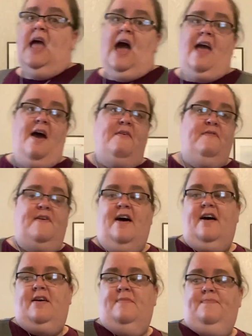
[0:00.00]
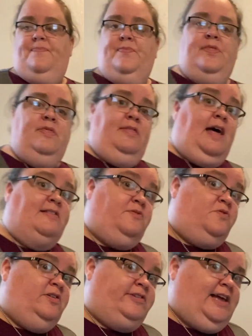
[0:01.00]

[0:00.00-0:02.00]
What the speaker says: I have lots of real